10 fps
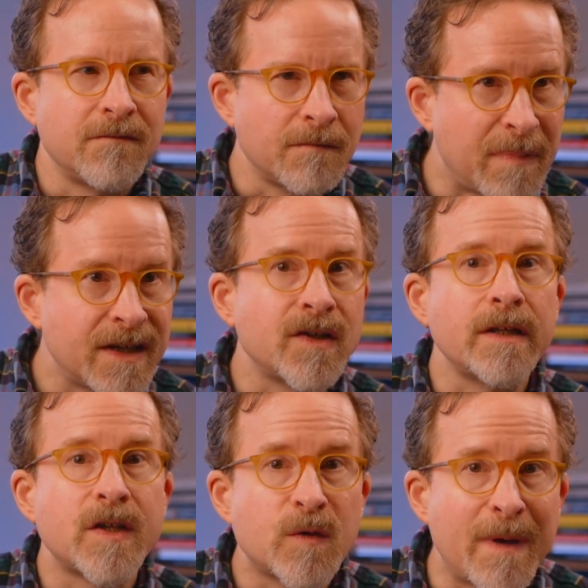
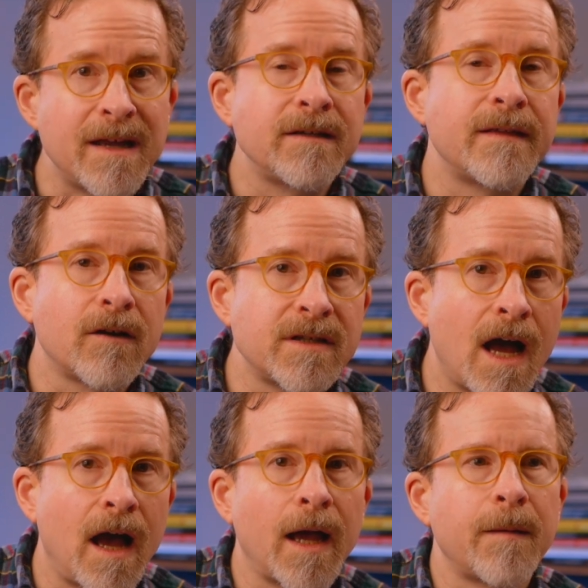basically spent their
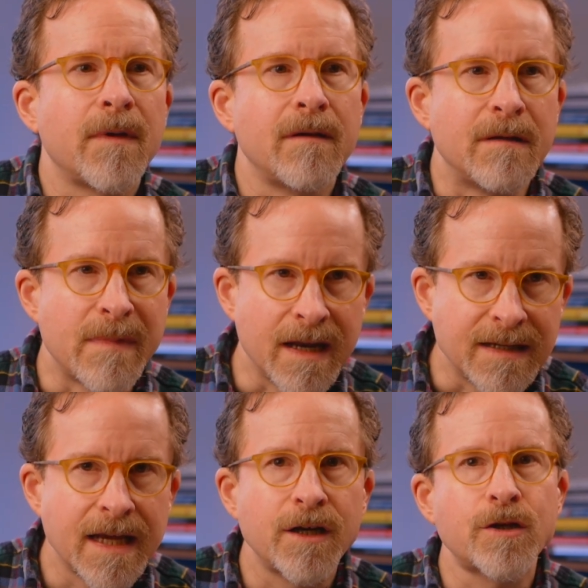time in
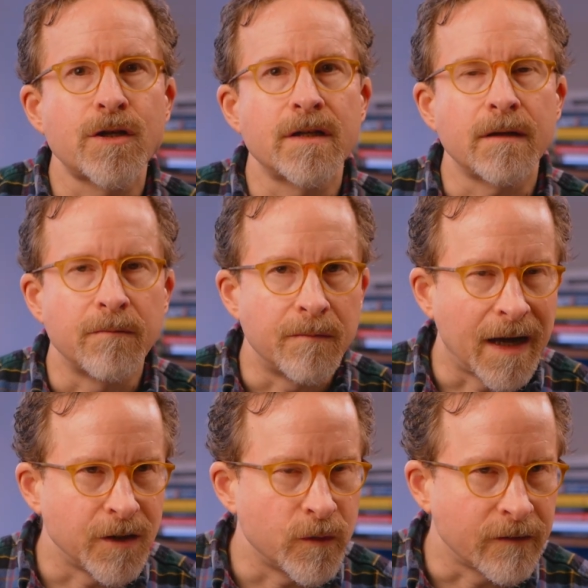meditation,
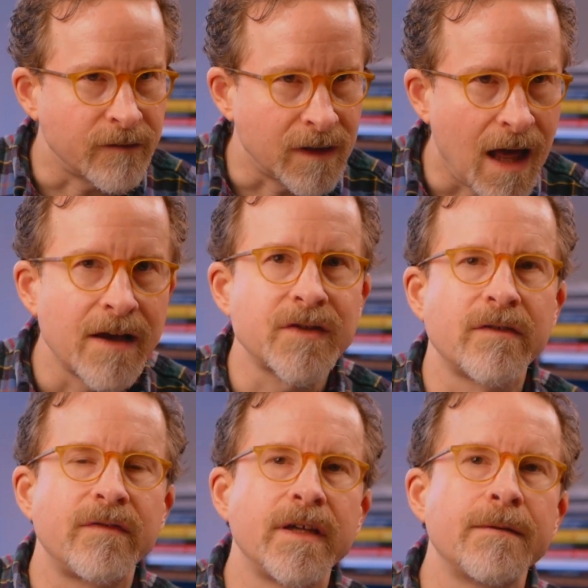by doing
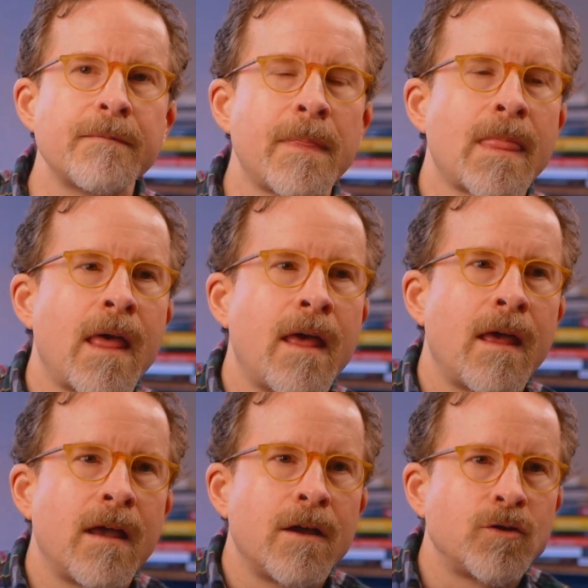philosophy,
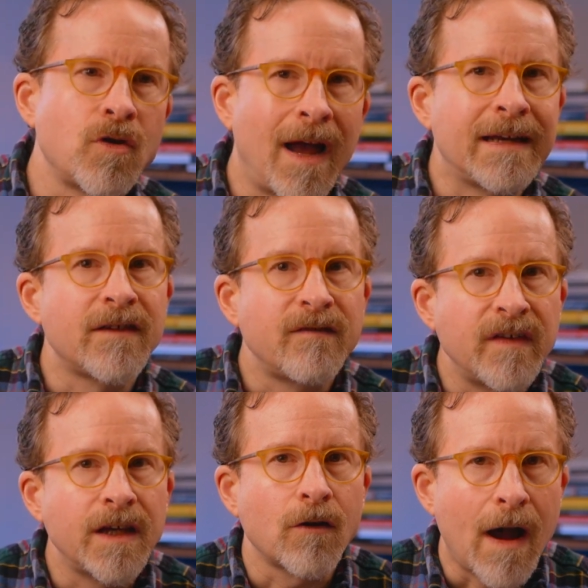trying to
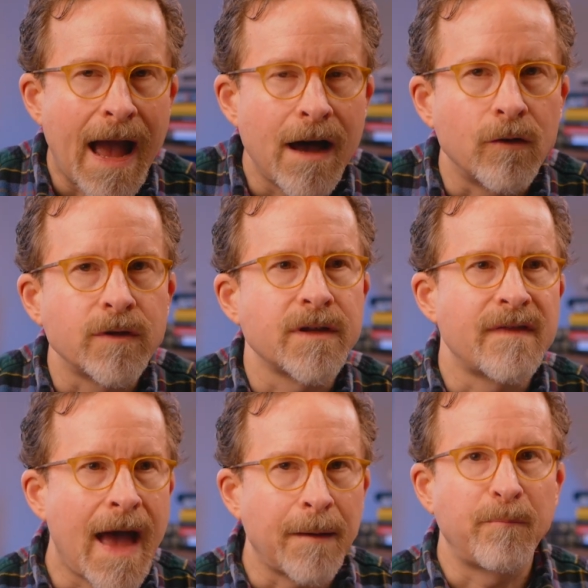figure out
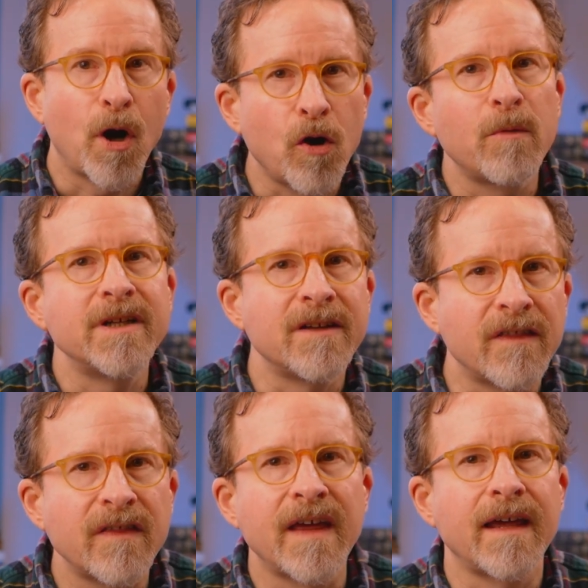that permanent
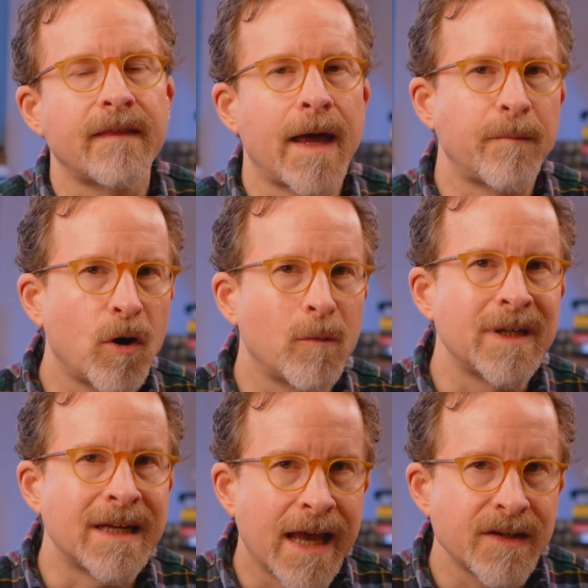thing, that
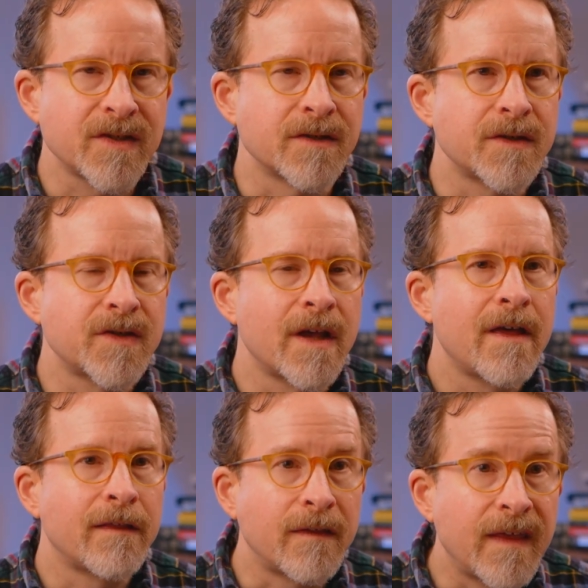permanent essence
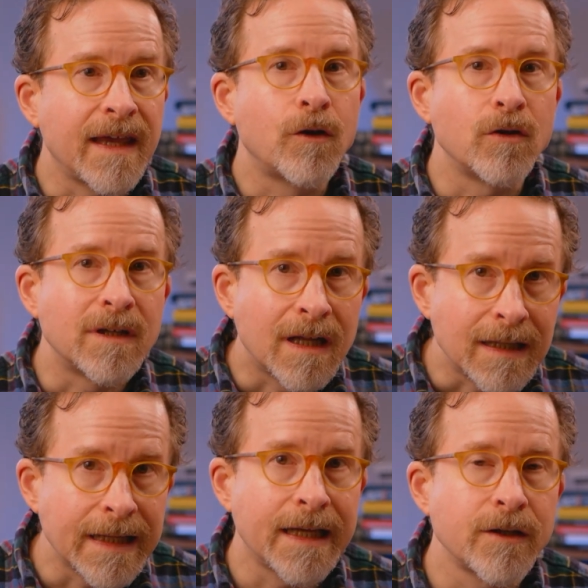that they could
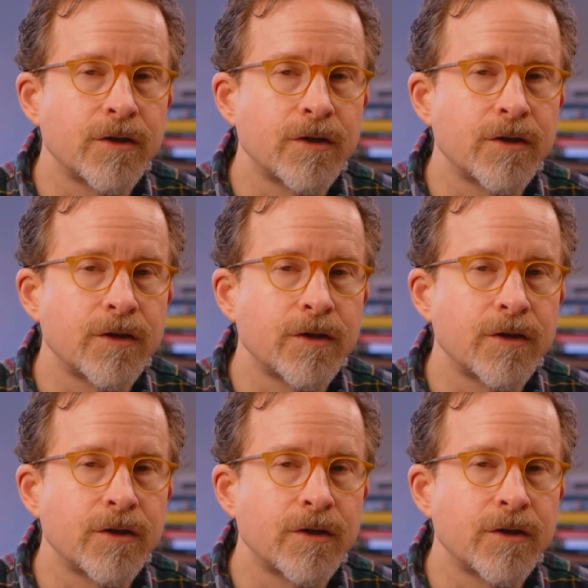cling